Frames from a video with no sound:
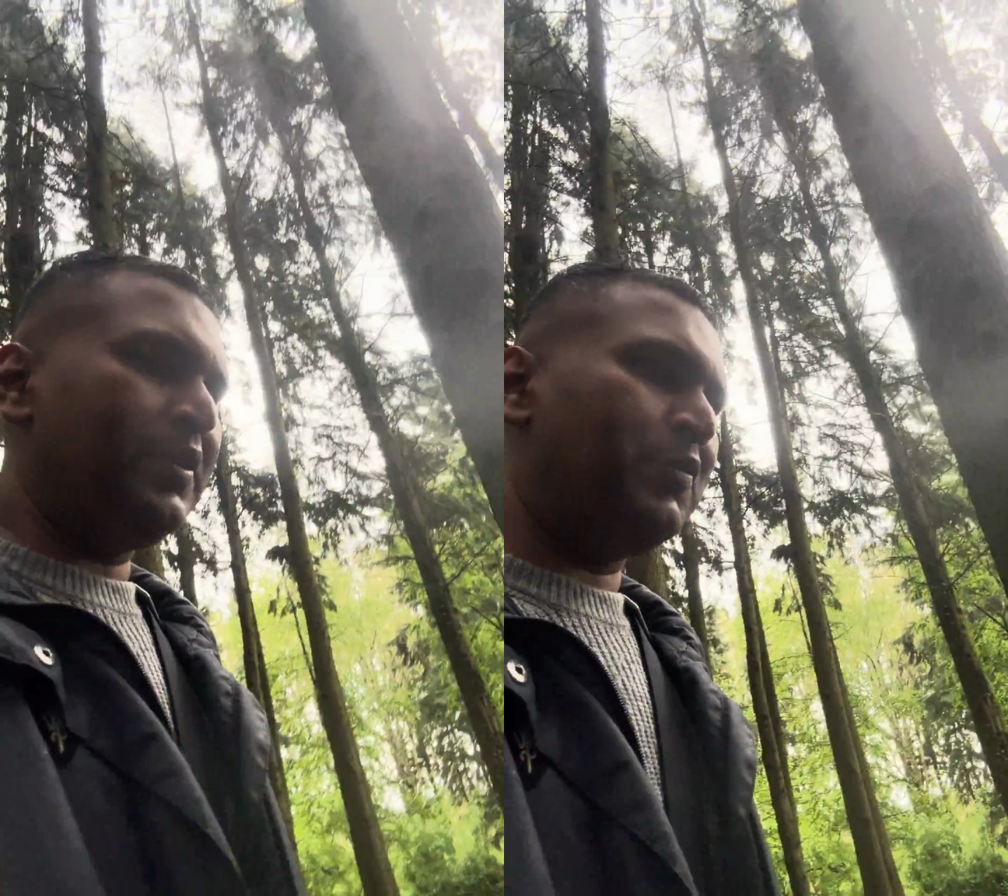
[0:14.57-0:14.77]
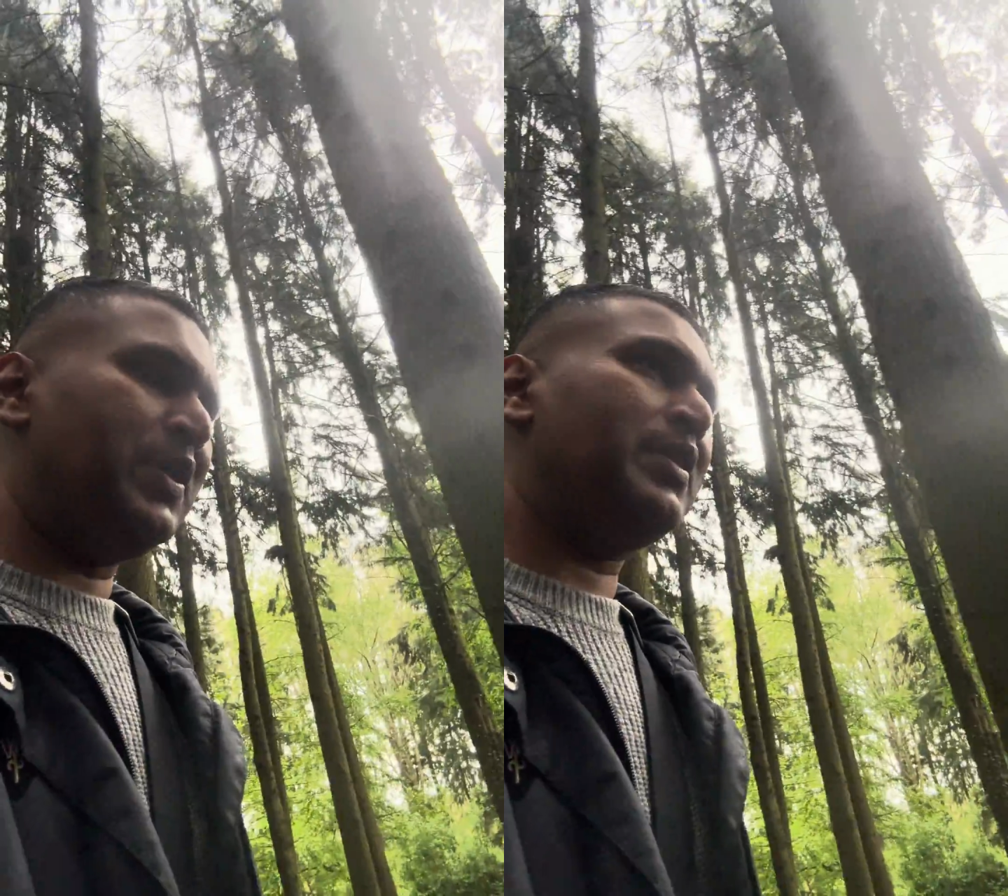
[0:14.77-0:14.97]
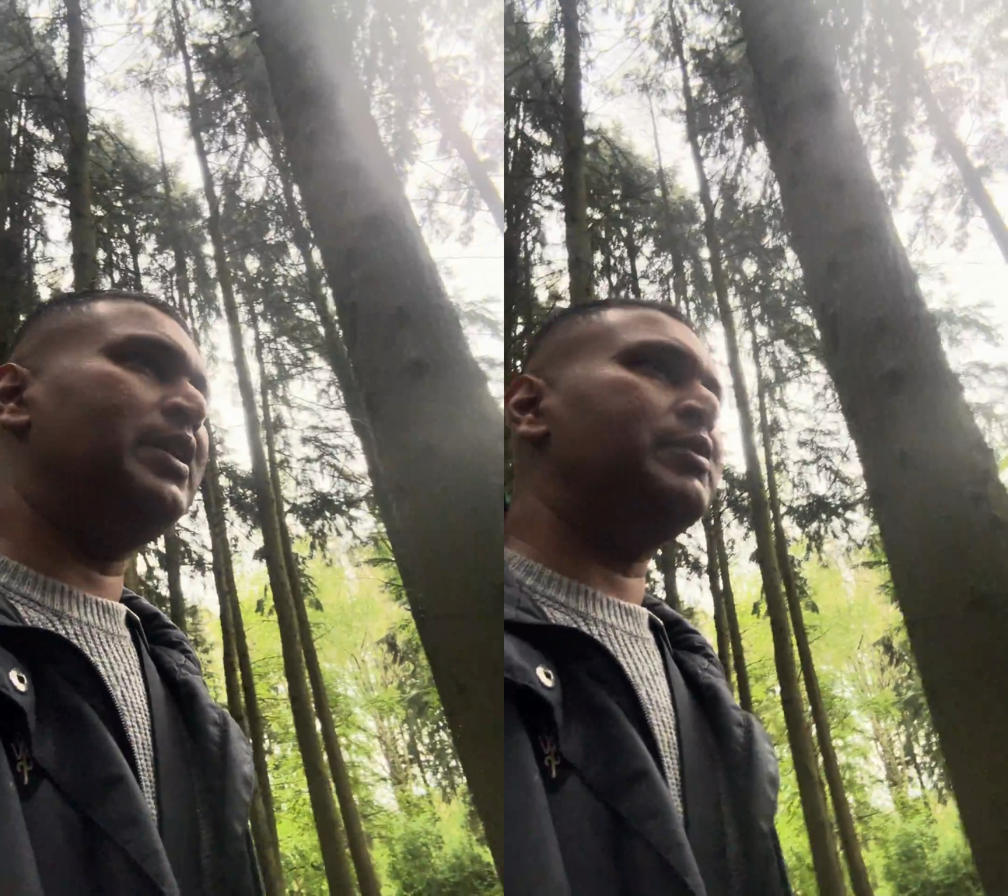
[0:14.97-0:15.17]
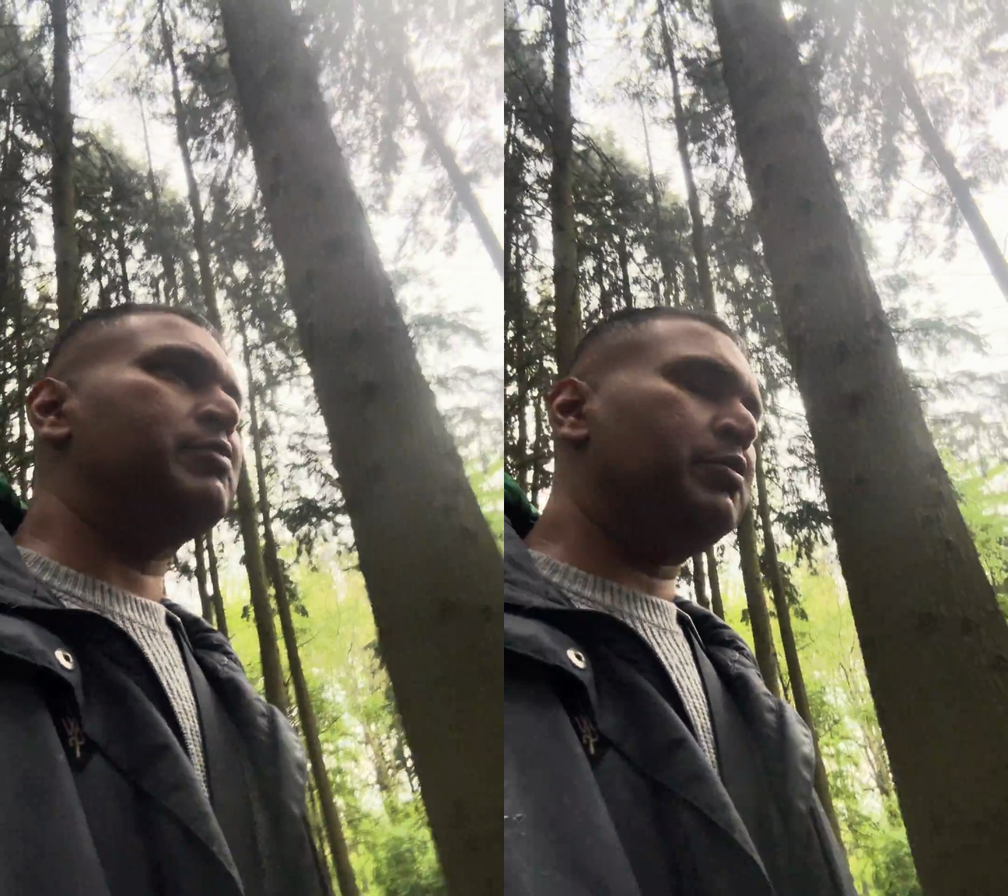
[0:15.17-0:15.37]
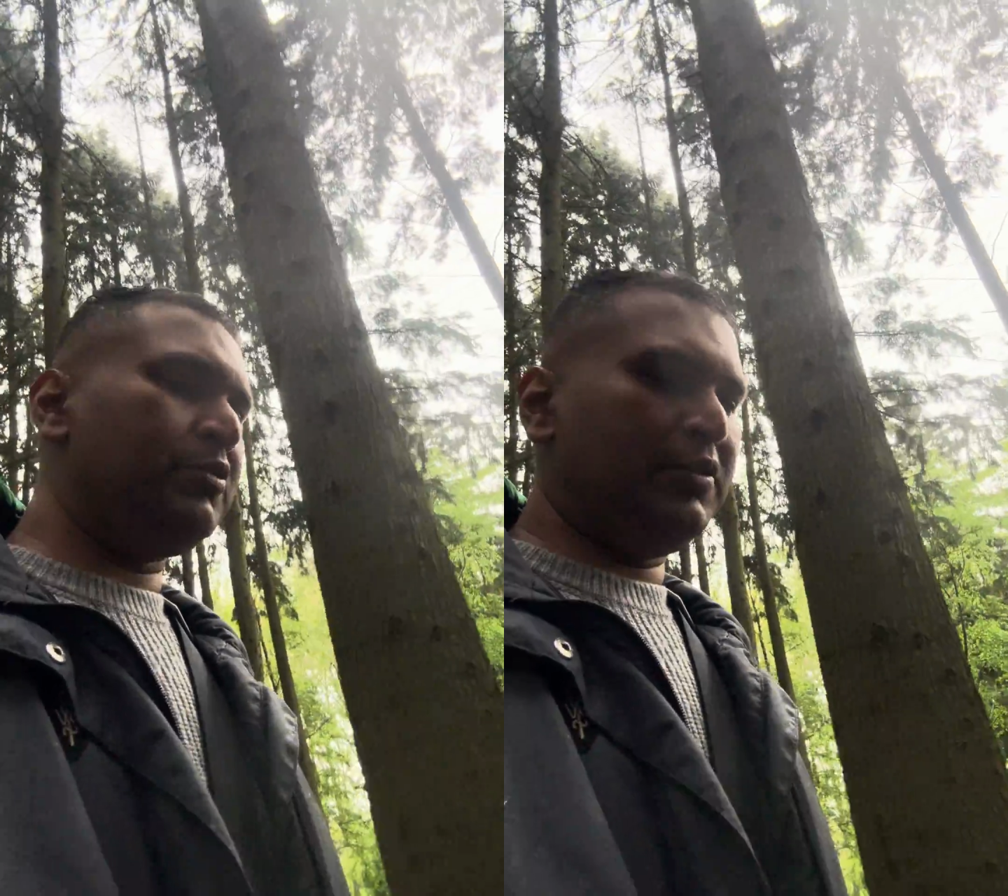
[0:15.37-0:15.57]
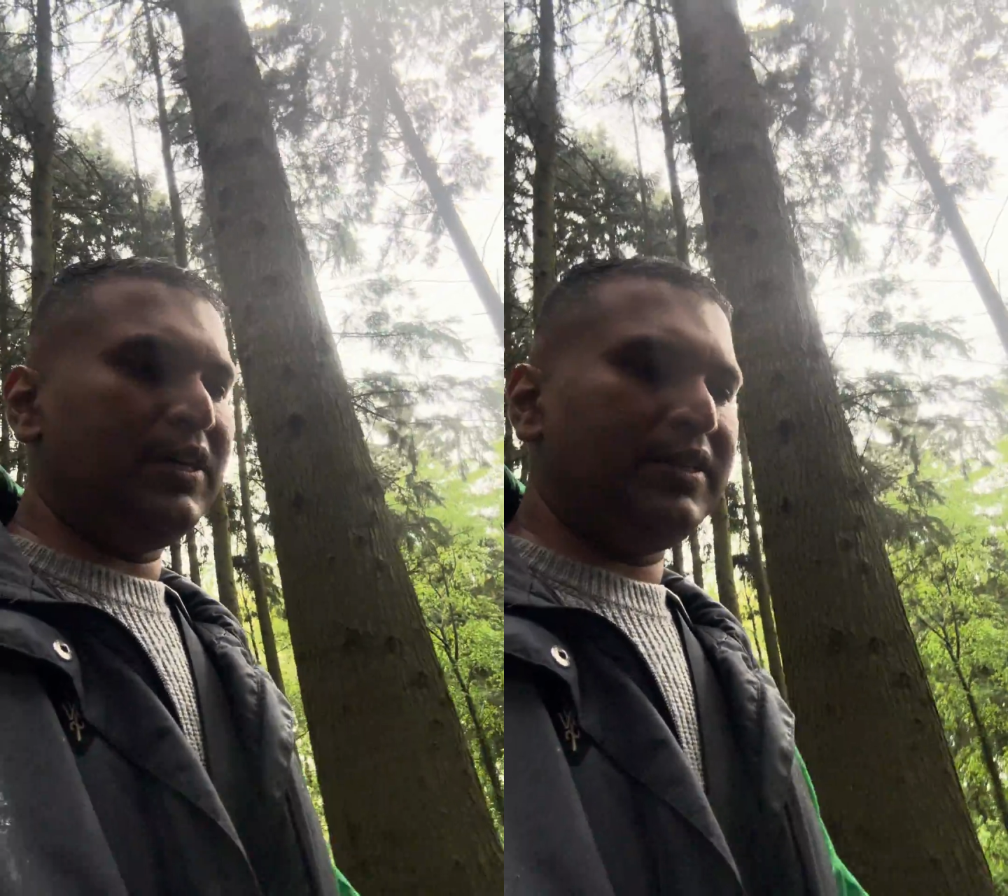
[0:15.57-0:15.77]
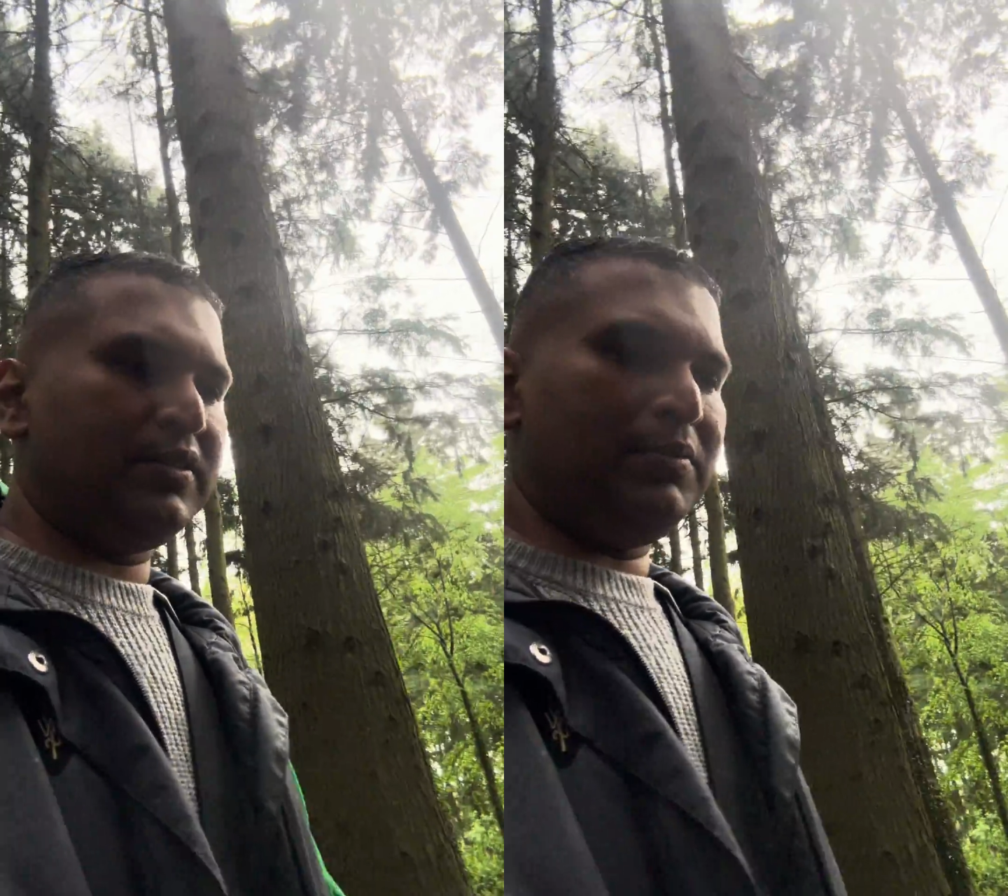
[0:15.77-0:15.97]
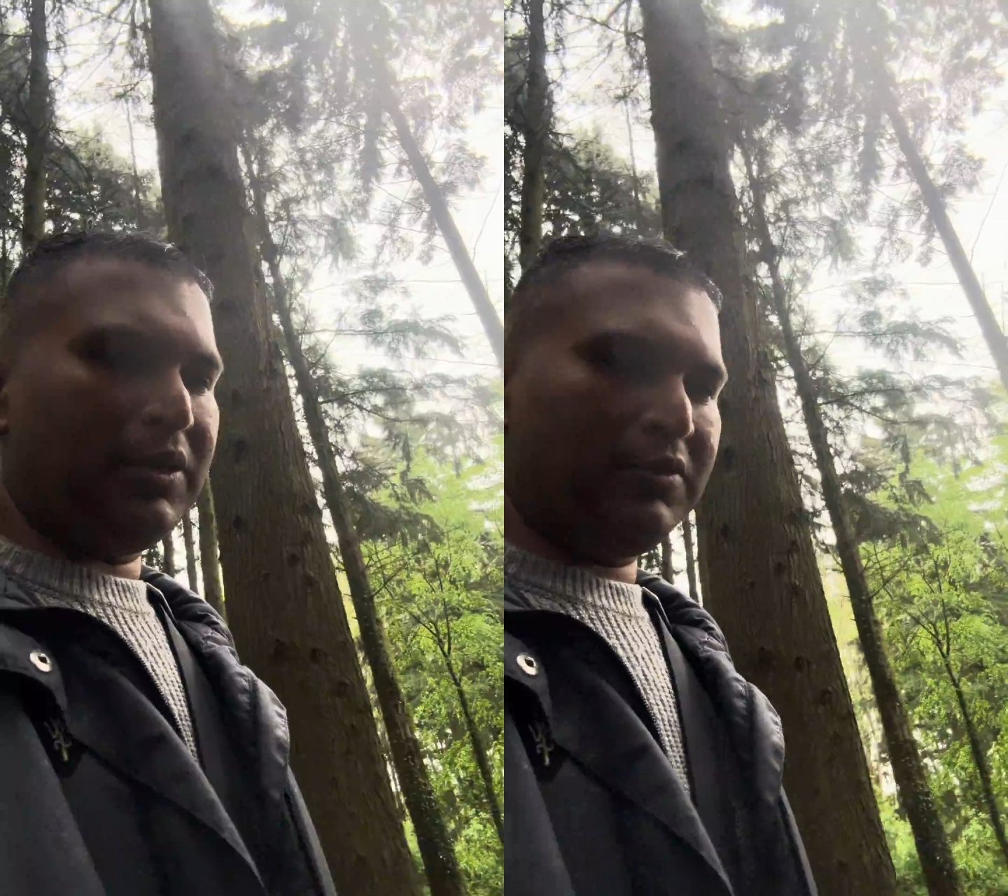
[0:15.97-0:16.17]
One thing I want to talk to you guys
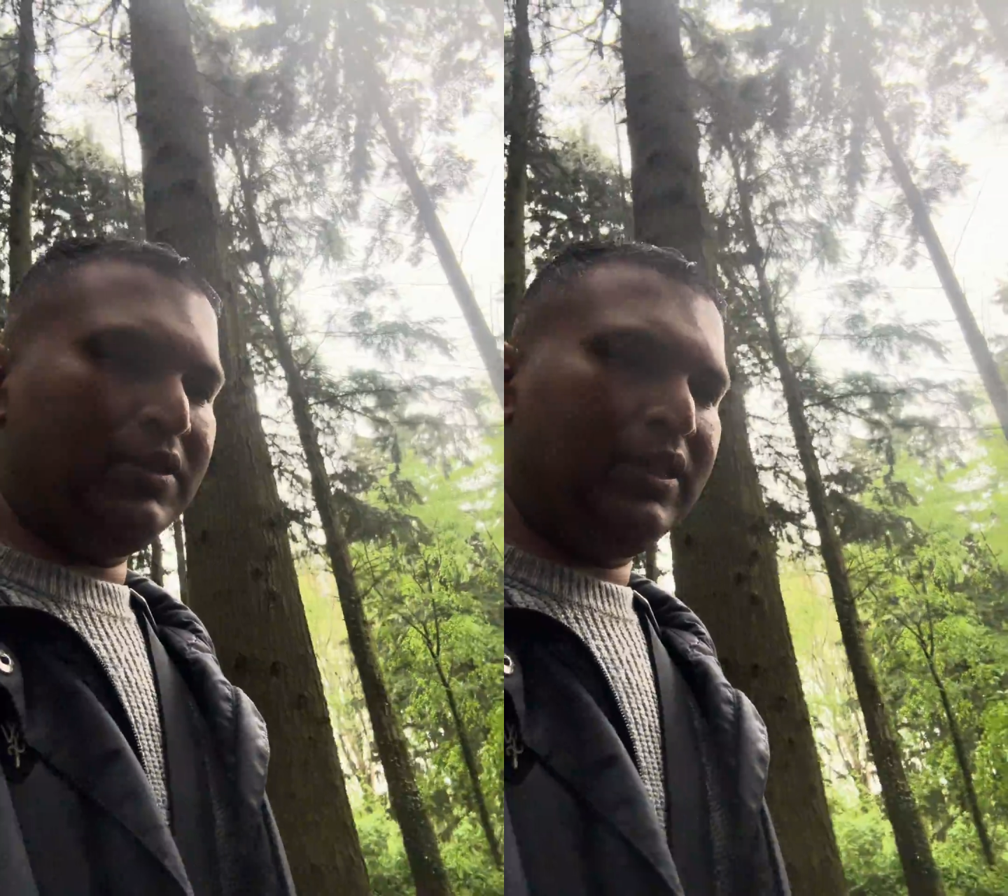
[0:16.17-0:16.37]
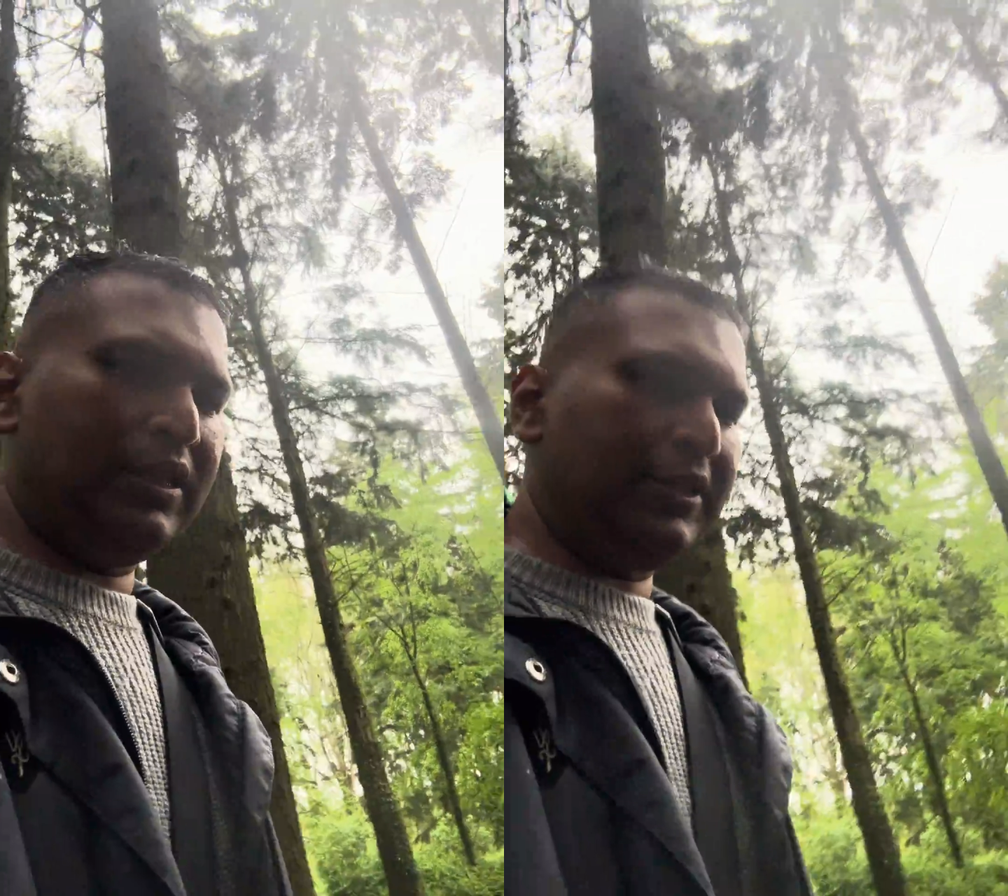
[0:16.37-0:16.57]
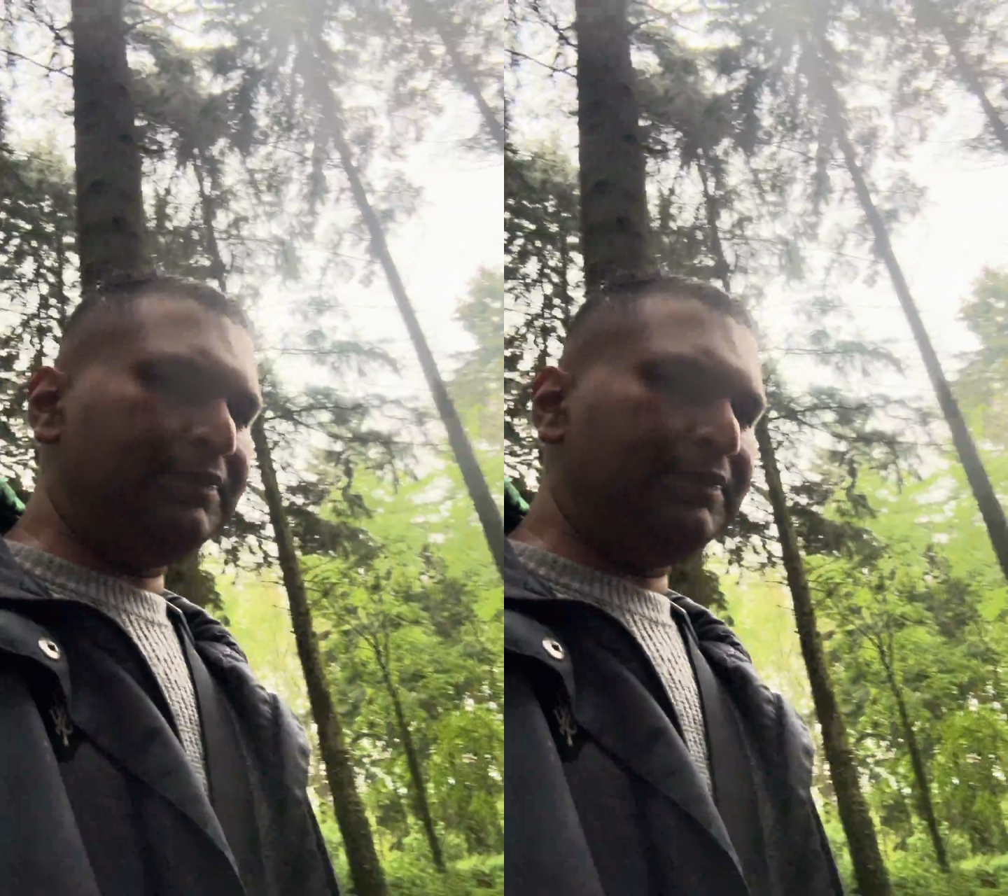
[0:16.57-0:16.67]
about the